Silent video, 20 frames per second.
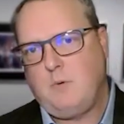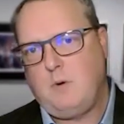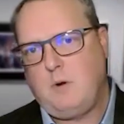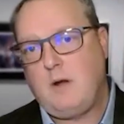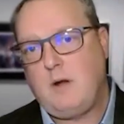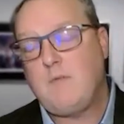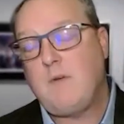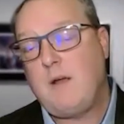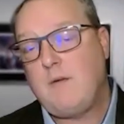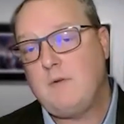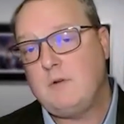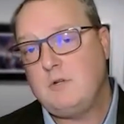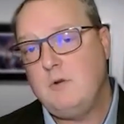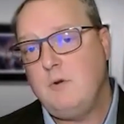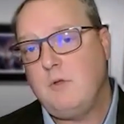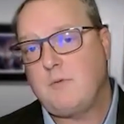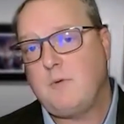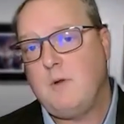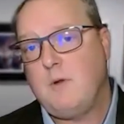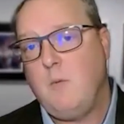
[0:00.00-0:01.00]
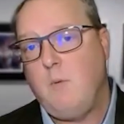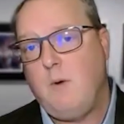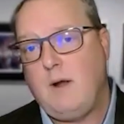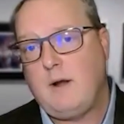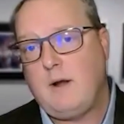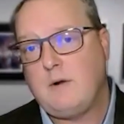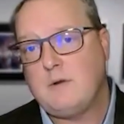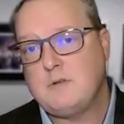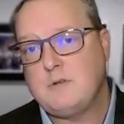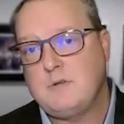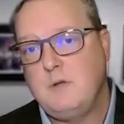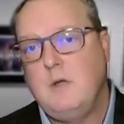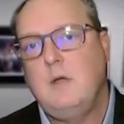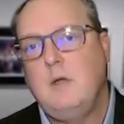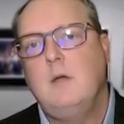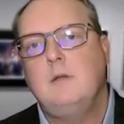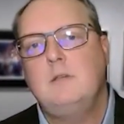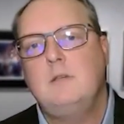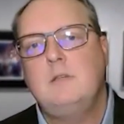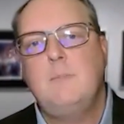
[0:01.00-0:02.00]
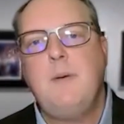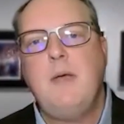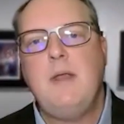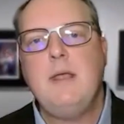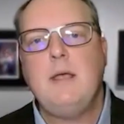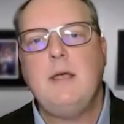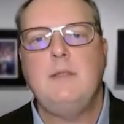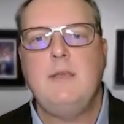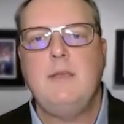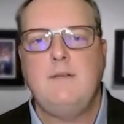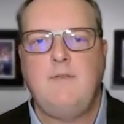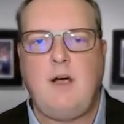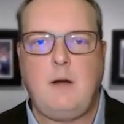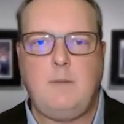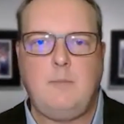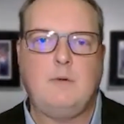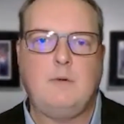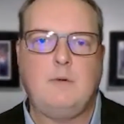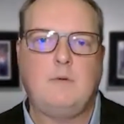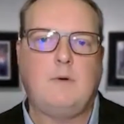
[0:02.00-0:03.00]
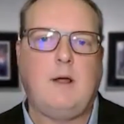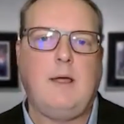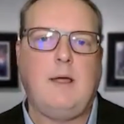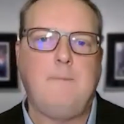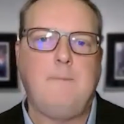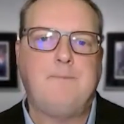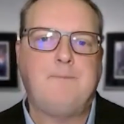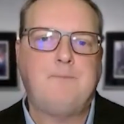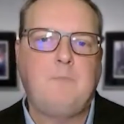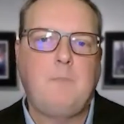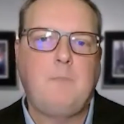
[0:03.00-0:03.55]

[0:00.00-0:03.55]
every 2 to 3 wears, depending on the environment, right?